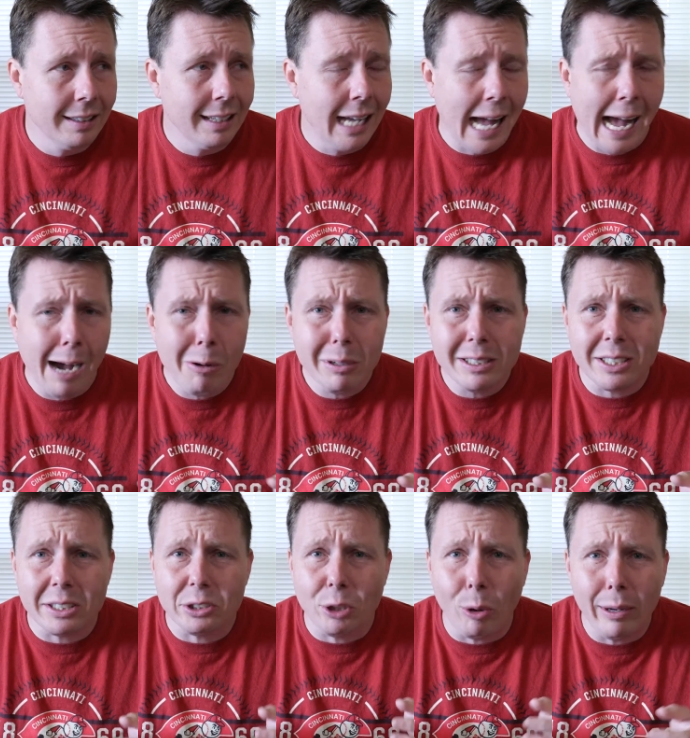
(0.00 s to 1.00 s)
How is
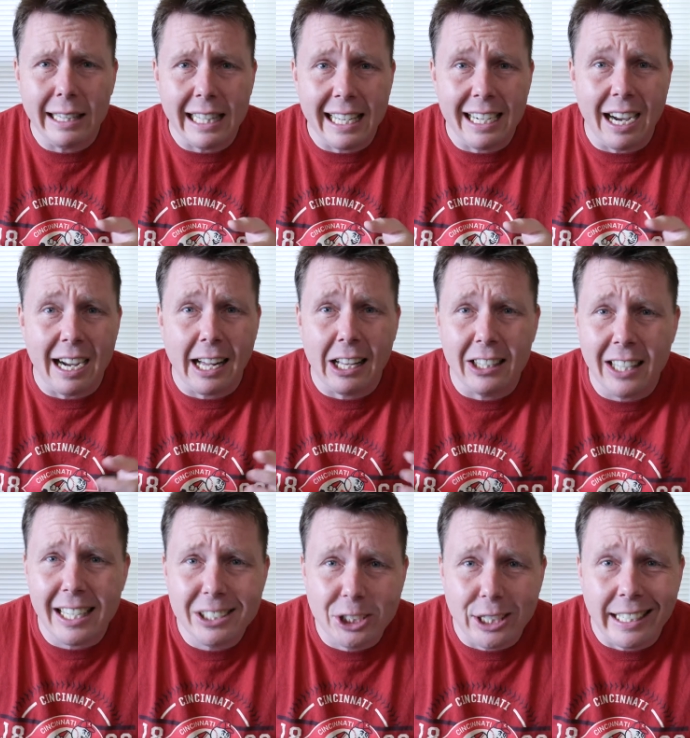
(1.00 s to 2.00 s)
a toilet a
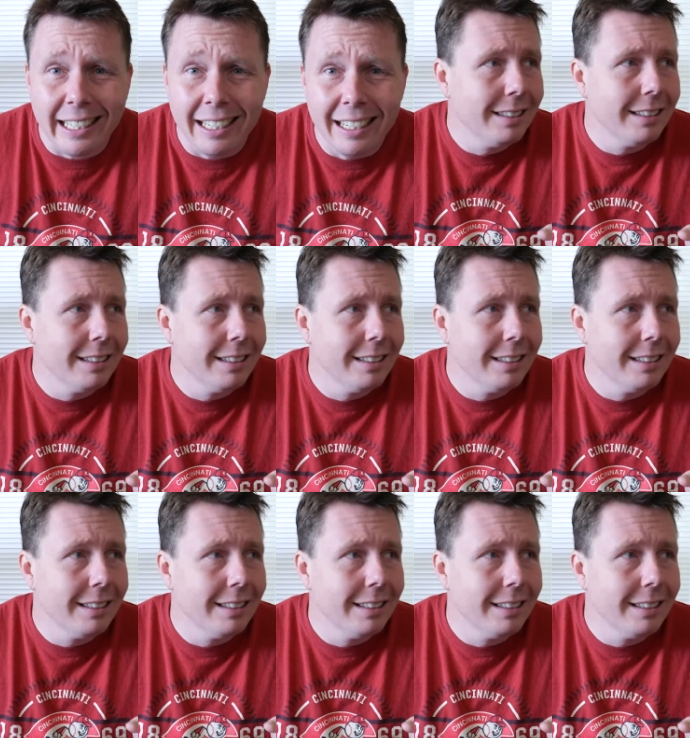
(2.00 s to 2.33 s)
cludgy?